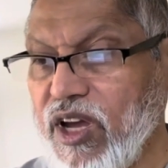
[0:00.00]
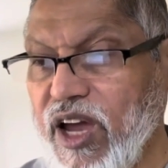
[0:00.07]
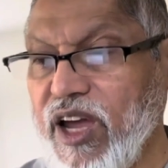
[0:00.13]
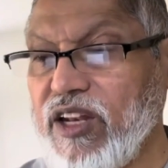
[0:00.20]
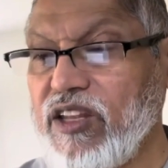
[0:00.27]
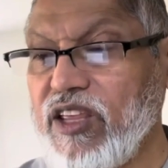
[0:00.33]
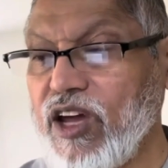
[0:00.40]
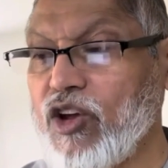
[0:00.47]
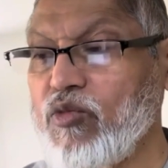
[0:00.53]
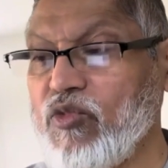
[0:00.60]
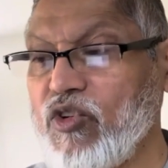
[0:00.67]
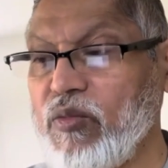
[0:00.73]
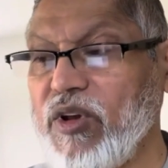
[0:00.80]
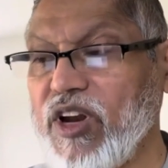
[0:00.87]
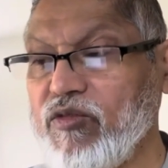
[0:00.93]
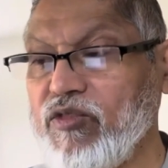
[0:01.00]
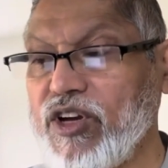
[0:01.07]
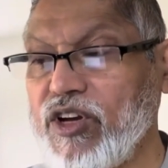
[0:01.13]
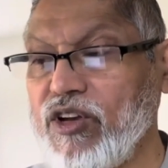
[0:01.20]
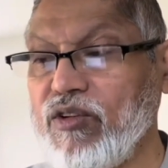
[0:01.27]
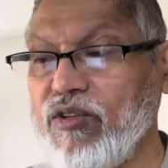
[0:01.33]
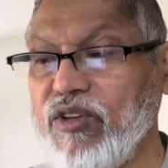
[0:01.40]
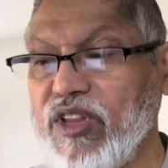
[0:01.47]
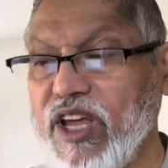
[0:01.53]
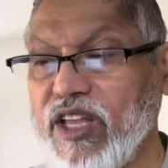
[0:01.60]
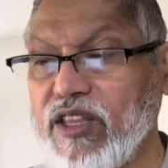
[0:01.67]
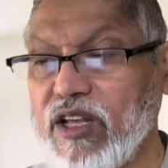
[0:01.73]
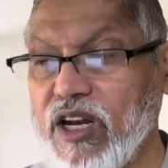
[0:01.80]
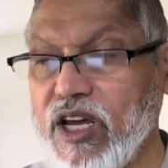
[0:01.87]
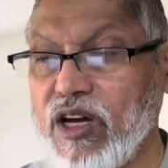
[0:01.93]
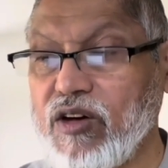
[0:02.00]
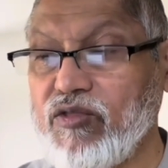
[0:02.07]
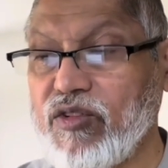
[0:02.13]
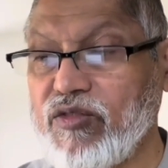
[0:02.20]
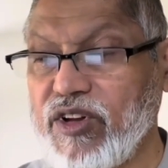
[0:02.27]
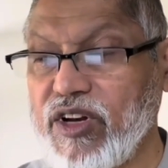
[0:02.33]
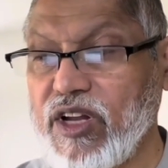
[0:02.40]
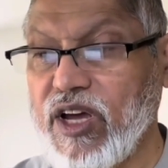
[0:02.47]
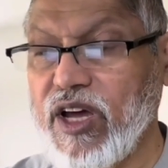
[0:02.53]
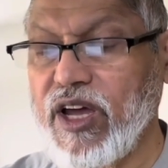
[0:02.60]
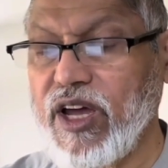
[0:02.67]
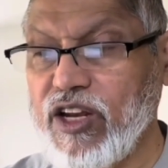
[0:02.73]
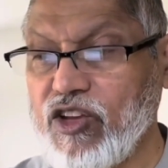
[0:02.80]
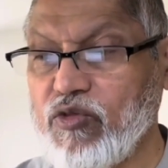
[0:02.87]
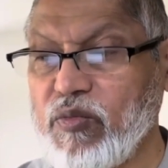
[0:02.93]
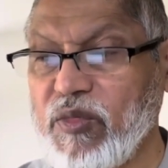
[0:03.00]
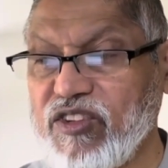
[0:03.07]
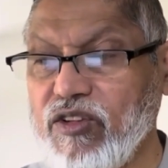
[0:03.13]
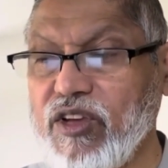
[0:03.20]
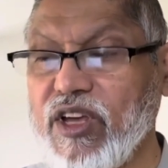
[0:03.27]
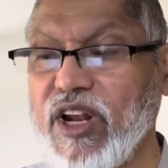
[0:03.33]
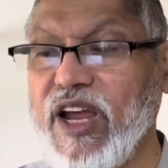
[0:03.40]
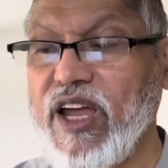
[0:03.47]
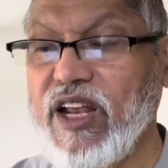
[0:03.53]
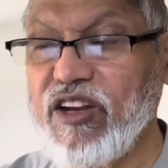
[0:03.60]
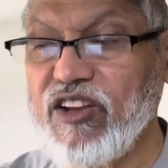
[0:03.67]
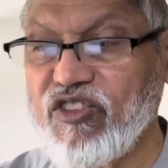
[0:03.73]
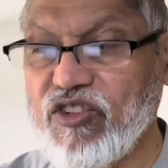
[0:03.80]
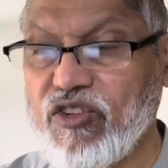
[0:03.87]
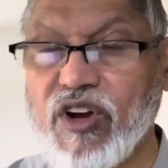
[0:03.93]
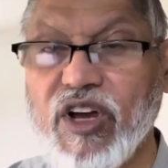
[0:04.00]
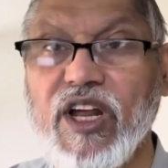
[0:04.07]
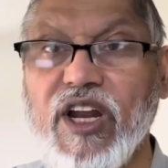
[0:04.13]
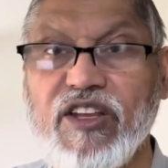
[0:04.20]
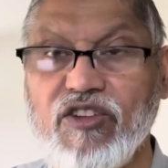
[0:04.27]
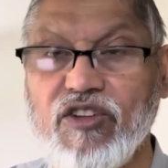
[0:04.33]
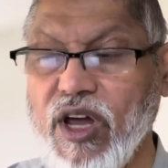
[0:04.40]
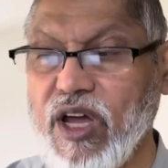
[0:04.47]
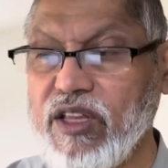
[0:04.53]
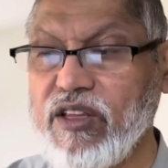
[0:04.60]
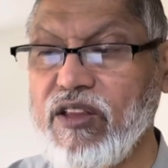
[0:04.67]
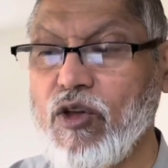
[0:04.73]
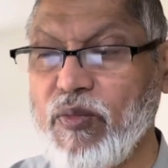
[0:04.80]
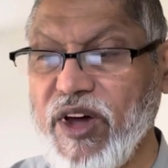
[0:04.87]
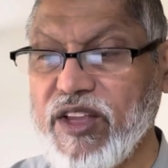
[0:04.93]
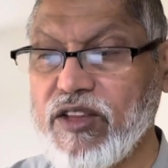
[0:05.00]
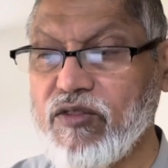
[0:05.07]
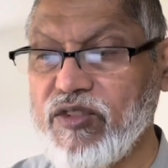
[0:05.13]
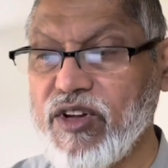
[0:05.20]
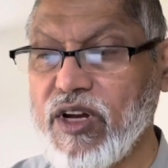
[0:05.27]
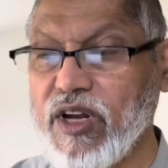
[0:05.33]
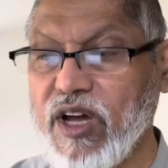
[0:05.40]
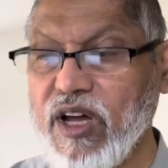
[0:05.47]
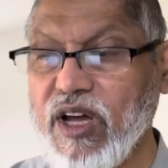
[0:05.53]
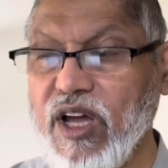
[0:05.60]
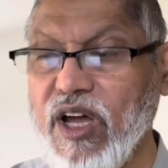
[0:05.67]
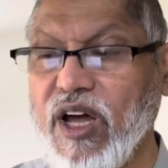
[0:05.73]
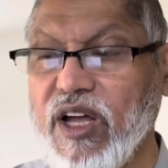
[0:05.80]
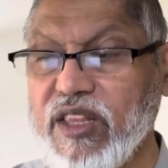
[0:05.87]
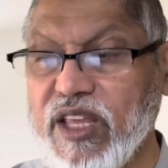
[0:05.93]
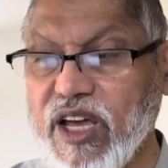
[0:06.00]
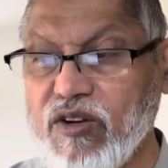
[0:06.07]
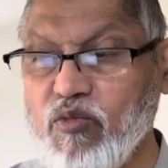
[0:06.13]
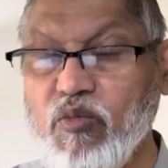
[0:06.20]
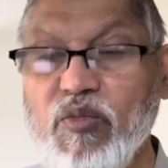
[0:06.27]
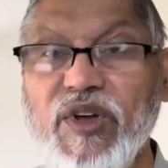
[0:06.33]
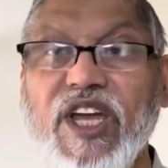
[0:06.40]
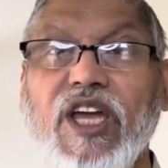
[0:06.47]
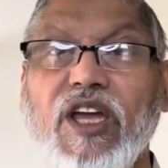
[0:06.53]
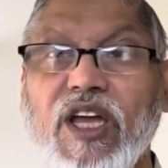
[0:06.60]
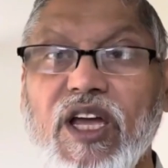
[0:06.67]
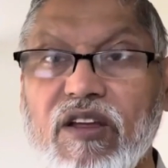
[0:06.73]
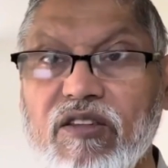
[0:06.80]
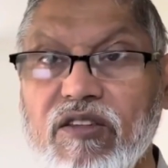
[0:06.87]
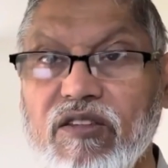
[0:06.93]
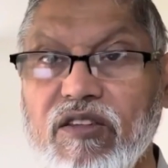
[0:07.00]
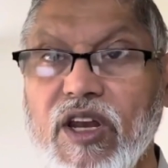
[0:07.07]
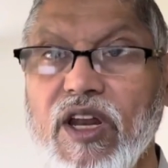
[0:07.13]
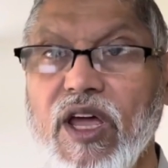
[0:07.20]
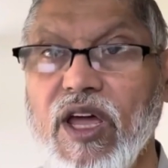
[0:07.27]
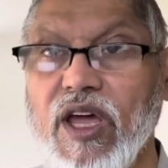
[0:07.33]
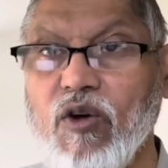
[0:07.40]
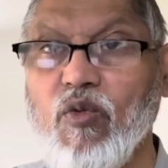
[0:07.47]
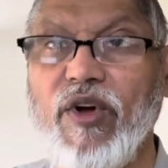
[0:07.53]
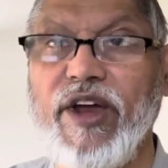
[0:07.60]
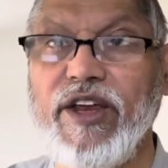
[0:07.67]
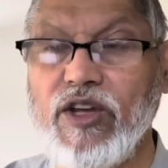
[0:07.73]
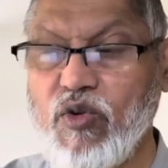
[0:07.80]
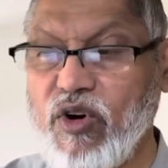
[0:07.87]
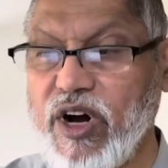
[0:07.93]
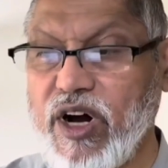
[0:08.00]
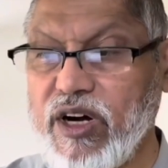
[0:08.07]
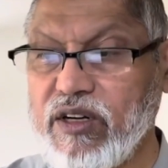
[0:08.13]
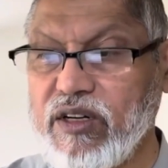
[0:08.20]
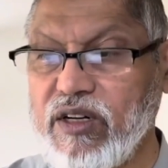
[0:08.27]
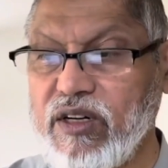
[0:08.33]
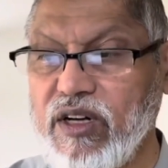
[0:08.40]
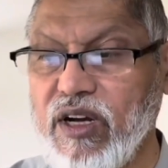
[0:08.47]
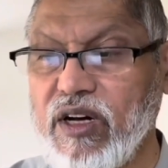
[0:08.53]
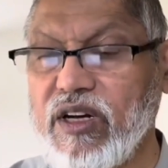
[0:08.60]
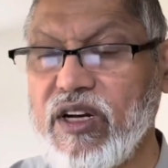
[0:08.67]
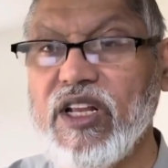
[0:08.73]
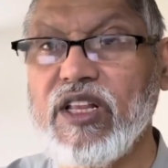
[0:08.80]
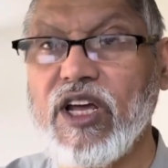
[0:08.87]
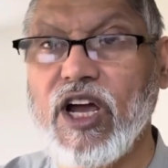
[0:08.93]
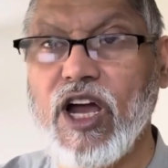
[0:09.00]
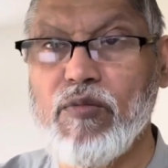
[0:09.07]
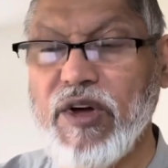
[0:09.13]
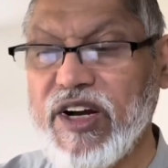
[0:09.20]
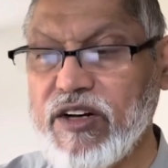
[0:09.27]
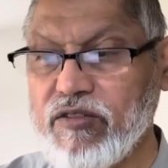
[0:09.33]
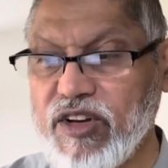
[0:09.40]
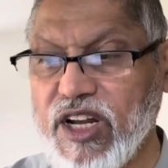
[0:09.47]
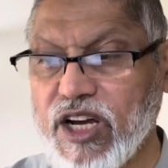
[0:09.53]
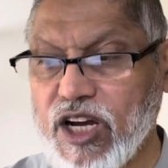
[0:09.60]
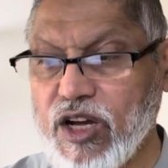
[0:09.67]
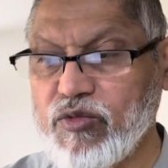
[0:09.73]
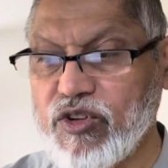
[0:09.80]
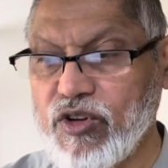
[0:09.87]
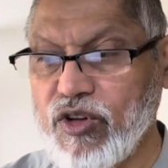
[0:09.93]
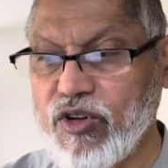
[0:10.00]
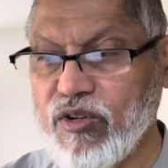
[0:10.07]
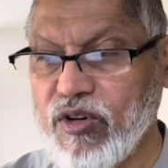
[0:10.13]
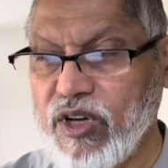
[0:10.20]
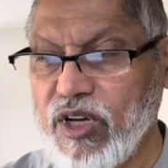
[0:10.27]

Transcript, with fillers: And they are more beloved to you than the love of Allah and His Messenger and His struggle and jihad in the path of Allah. Then be sitting where you are till the command of Allah comes to you.